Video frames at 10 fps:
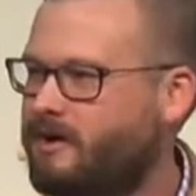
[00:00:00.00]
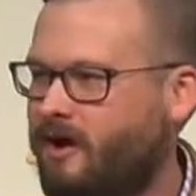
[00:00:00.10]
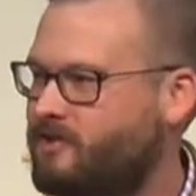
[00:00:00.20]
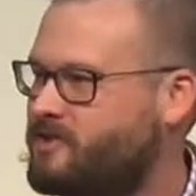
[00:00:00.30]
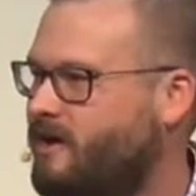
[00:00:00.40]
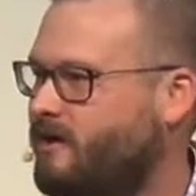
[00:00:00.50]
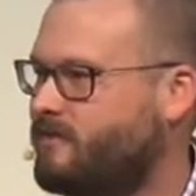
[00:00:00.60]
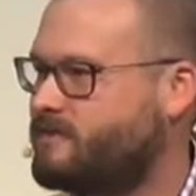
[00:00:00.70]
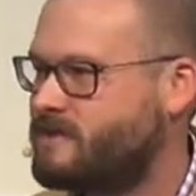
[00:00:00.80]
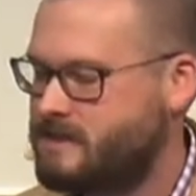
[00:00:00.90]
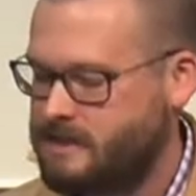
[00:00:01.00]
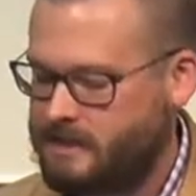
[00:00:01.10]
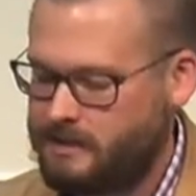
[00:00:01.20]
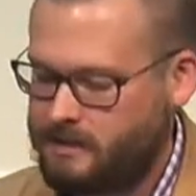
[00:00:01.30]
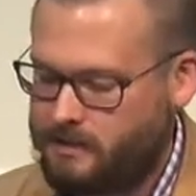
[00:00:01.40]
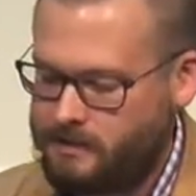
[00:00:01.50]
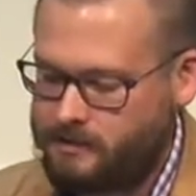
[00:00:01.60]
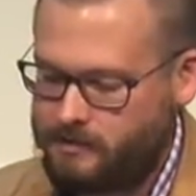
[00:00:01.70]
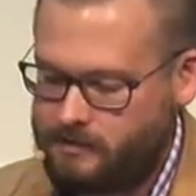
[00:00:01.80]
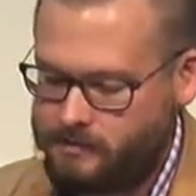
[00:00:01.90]
ourselves.
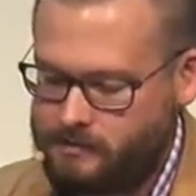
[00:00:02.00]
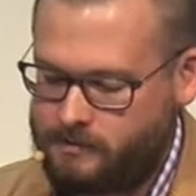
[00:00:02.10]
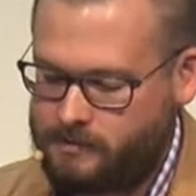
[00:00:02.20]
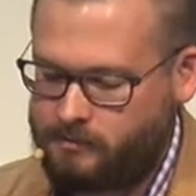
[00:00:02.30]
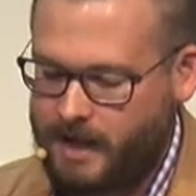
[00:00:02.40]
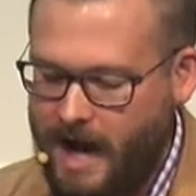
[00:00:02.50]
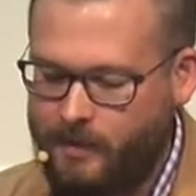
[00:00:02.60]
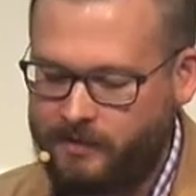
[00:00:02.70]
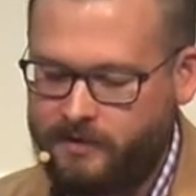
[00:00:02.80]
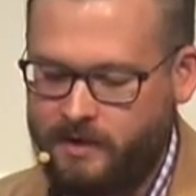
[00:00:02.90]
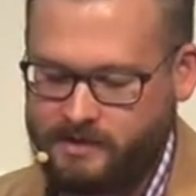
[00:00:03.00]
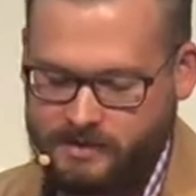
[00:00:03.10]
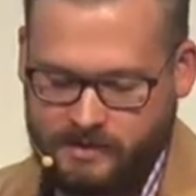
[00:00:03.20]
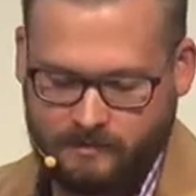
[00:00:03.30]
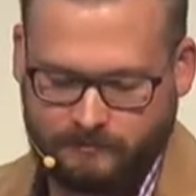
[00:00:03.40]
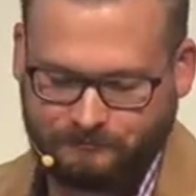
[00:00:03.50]
But how about this?